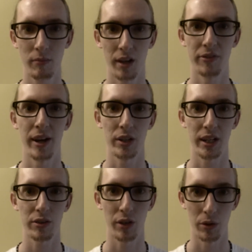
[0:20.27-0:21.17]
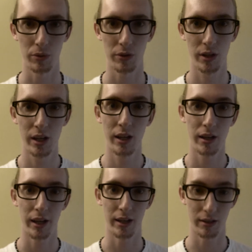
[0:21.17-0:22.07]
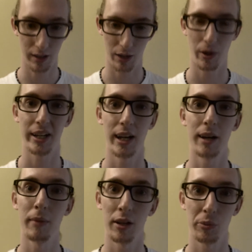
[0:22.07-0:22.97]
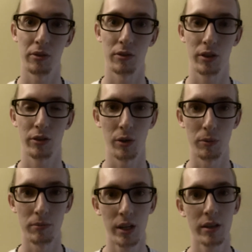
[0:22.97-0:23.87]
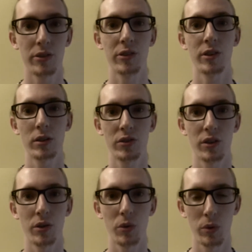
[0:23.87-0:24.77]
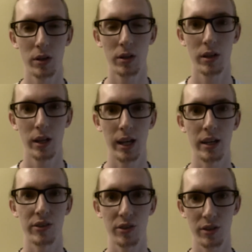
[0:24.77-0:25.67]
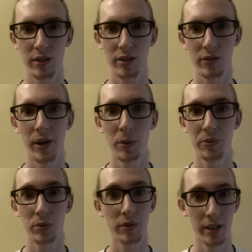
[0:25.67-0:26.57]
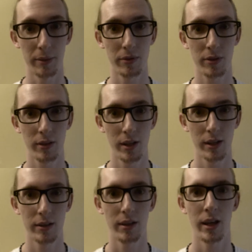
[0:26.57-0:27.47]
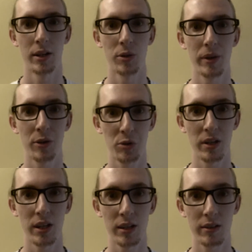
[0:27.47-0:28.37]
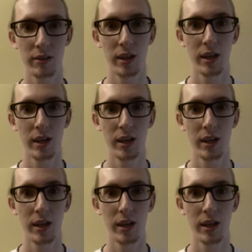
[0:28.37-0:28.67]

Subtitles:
of how to get tones and how I got my specific tone. This is also a series of helpful tips to help intermediate